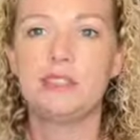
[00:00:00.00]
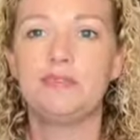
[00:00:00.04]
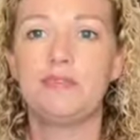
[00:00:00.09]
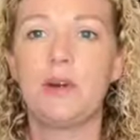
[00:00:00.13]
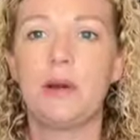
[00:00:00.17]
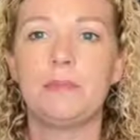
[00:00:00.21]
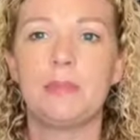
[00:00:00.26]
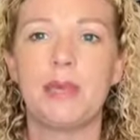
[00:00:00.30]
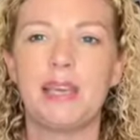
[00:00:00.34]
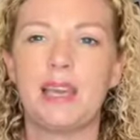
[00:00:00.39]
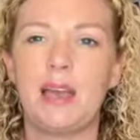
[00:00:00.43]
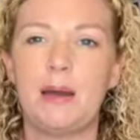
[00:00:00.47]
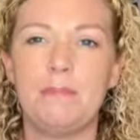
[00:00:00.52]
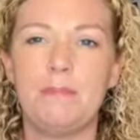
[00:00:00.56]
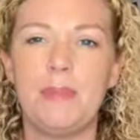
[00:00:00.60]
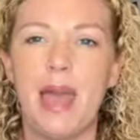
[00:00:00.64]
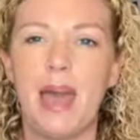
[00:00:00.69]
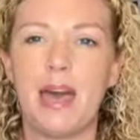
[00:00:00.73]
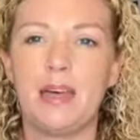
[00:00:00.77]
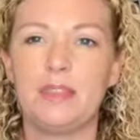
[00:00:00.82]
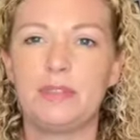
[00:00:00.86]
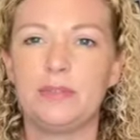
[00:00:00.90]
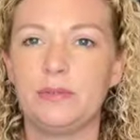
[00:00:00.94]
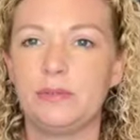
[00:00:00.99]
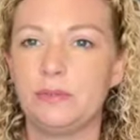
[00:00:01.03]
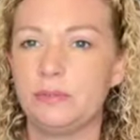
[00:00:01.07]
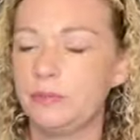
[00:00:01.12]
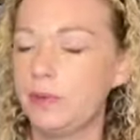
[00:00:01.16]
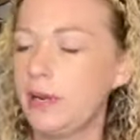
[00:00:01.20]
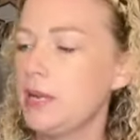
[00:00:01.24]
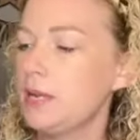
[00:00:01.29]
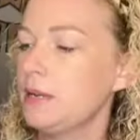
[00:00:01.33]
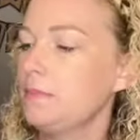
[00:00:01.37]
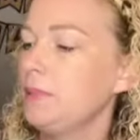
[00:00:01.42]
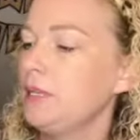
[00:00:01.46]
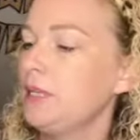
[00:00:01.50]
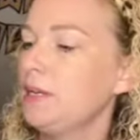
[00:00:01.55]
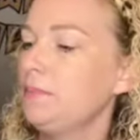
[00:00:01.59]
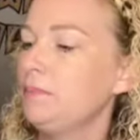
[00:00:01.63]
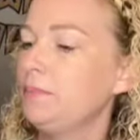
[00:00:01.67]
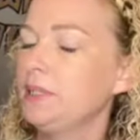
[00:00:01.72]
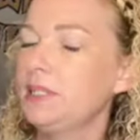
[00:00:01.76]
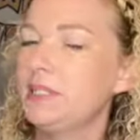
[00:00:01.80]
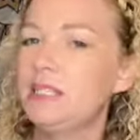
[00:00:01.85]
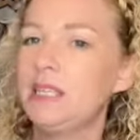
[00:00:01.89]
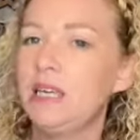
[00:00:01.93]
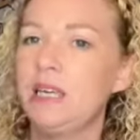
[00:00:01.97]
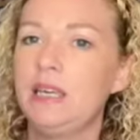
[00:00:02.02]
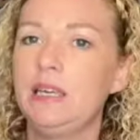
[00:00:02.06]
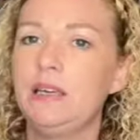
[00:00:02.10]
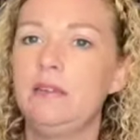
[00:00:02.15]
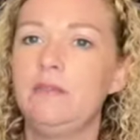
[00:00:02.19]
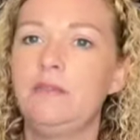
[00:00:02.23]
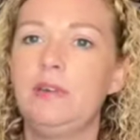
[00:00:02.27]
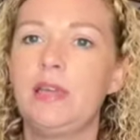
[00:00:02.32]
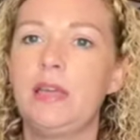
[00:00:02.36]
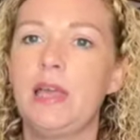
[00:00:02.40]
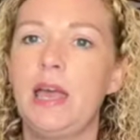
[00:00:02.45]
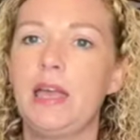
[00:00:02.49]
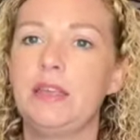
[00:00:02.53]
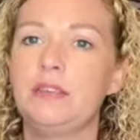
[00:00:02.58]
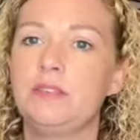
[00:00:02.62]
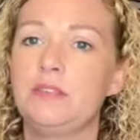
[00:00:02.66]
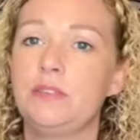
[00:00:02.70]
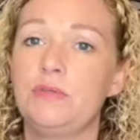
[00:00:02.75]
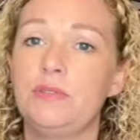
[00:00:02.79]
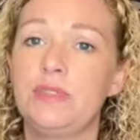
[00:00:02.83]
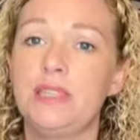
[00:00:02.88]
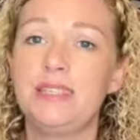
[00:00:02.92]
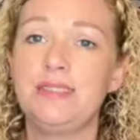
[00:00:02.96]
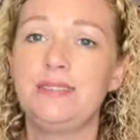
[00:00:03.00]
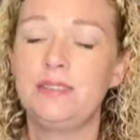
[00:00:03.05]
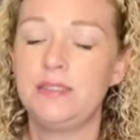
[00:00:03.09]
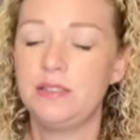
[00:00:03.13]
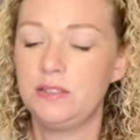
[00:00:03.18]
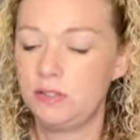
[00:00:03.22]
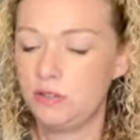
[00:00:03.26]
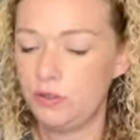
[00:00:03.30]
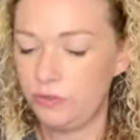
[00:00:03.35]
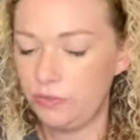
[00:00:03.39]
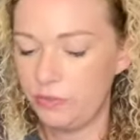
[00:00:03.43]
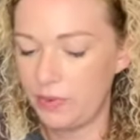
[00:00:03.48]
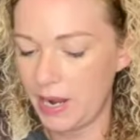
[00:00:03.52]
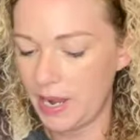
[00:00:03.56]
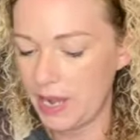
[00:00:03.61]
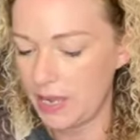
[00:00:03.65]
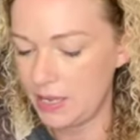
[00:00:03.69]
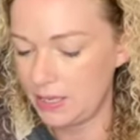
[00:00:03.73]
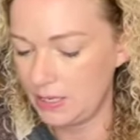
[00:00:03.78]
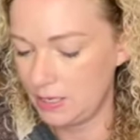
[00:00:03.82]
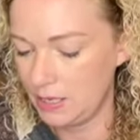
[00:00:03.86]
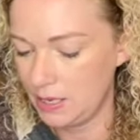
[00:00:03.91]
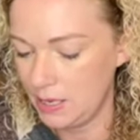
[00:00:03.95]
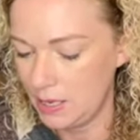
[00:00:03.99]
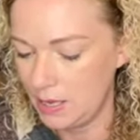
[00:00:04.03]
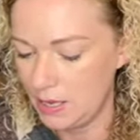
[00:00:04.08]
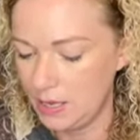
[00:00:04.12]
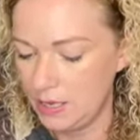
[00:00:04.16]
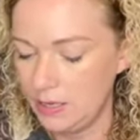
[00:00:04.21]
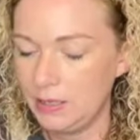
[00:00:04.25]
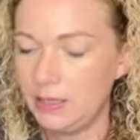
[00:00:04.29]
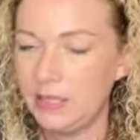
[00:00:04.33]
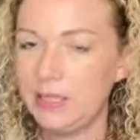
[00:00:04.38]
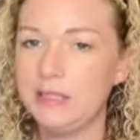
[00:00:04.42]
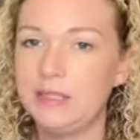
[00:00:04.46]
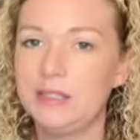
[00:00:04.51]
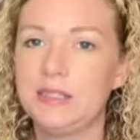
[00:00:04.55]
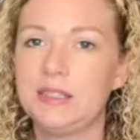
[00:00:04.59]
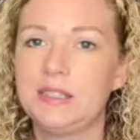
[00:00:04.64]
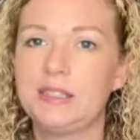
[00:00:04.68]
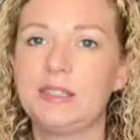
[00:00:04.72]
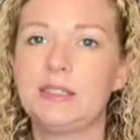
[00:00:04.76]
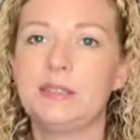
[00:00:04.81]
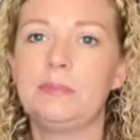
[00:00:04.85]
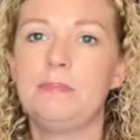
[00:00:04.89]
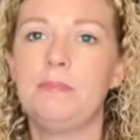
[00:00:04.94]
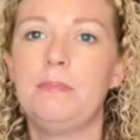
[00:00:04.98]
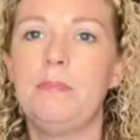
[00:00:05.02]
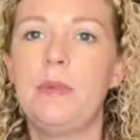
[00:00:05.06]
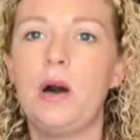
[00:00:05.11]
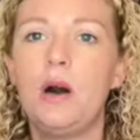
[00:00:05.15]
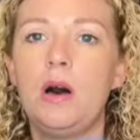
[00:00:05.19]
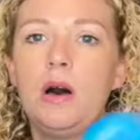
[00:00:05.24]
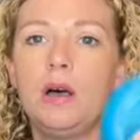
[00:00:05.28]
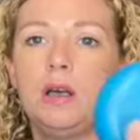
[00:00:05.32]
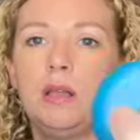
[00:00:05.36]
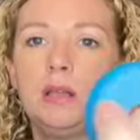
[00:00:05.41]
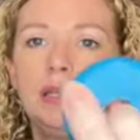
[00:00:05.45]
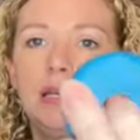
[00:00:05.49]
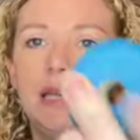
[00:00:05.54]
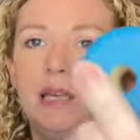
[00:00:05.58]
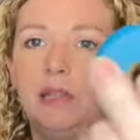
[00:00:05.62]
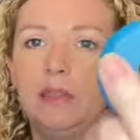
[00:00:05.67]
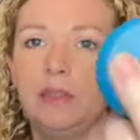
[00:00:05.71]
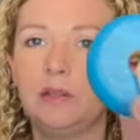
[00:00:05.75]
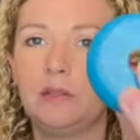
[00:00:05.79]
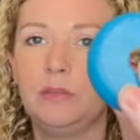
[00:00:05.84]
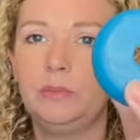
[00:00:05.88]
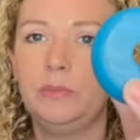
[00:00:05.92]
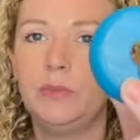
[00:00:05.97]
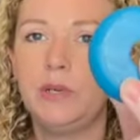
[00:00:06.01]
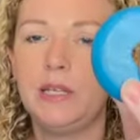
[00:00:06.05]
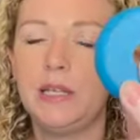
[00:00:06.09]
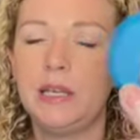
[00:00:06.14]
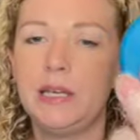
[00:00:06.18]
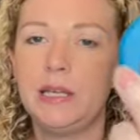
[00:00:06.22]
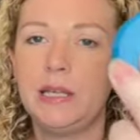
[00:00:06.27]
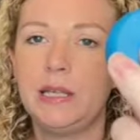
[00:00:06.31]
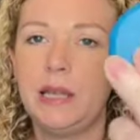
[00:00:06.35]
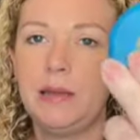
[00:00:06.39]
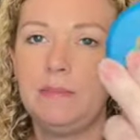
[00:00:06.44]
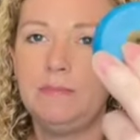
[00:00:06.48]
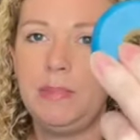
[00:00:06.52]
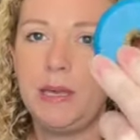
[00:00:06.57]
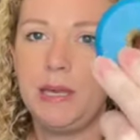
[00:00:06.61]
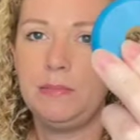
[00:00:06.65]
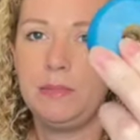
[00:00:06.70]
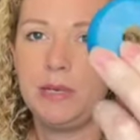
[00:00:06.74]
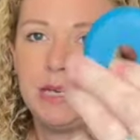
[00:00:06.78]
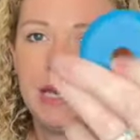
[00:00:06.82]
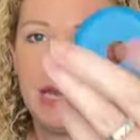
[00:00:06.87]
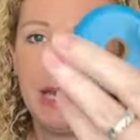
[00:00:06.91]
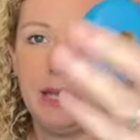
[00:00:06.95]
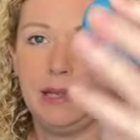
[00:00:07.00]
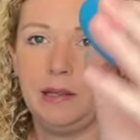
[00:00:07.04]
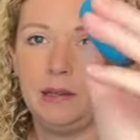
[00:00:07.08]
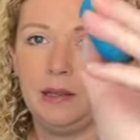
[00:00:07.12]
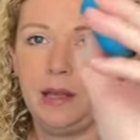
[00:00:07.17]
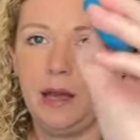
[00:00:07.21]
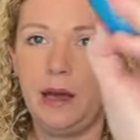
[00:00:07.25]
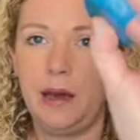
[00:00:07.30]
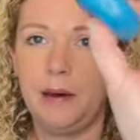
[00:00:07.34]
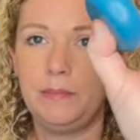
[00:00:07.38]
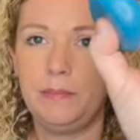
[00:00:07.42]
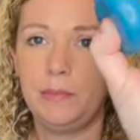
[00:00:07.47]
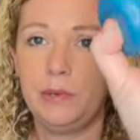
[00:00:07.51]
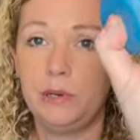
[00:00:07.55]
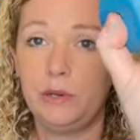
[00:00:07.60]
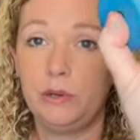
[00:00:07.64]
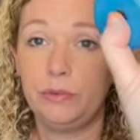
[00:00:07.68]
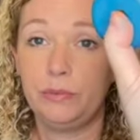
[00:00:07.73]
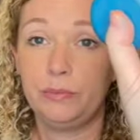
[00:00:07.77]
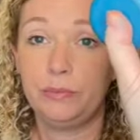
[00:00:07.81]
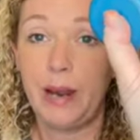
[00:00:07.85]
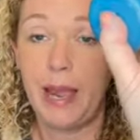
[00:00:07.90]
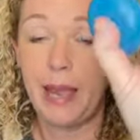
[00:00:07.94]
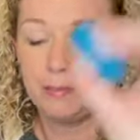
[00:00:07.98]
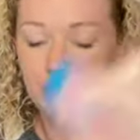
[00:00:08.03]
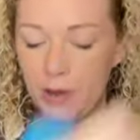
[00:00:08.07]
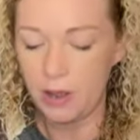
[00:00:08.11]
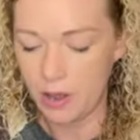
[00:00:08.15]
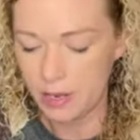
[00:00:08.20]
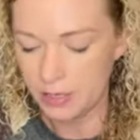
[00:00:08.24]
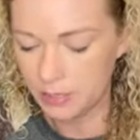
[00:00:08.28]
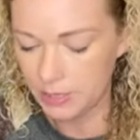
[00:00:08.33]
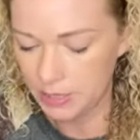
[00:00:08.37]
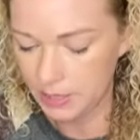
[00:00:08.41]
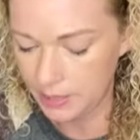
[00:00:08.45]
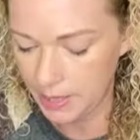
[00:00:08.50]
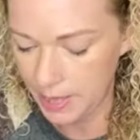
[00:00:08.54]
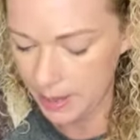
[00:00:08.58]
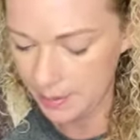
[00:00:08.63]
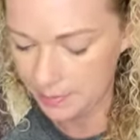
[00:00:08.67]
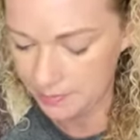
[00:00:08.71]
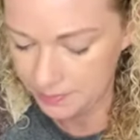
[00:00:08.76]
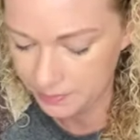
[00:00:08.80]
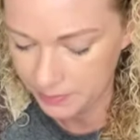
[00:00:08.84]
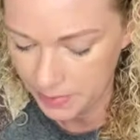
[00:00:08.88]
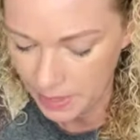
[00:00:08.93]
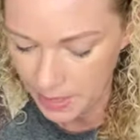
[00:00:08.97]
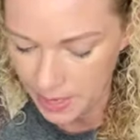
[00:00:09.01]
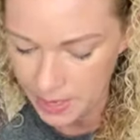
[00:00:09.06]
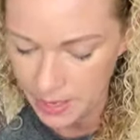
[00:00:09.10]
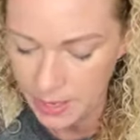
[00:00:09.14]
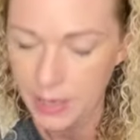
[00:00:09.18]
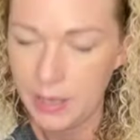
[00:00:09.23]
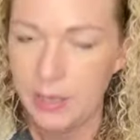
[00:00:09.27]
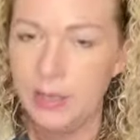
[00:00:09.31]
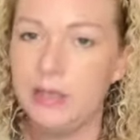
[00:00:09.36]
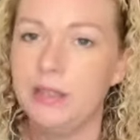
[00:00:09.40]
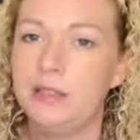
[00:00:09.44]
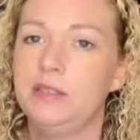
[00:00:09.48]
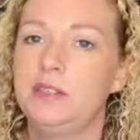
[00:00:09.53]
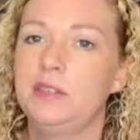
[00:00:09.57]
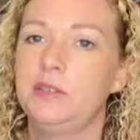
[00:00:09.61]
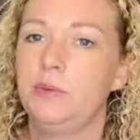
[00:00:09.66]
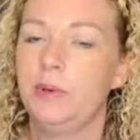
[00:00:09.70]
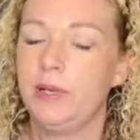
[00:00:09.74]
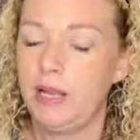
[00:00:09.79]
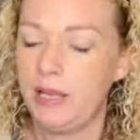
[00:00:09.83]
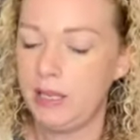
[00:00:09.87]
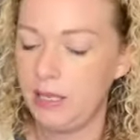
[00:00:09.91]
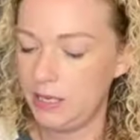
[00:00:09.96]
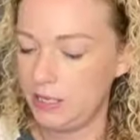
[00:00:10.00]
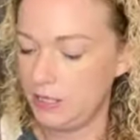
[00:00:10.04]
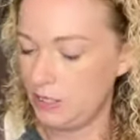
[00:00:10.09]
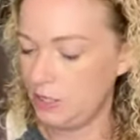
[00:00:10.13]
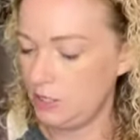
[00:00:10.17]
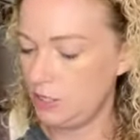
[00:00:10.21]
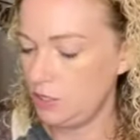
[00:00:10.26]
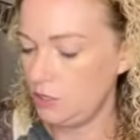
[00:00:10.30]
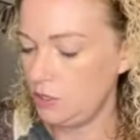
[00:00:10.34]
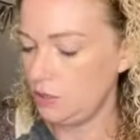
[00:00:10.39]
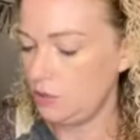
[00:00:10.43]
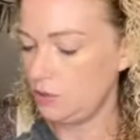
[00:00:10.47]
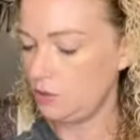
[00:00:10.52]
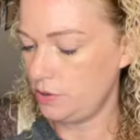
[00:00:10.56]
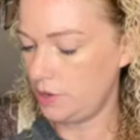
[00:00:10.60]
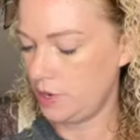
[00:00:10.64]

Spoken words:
like a math ring manipulative. And so this is great because it's small and they're wooden and baby can grab onto them. And so what I like to do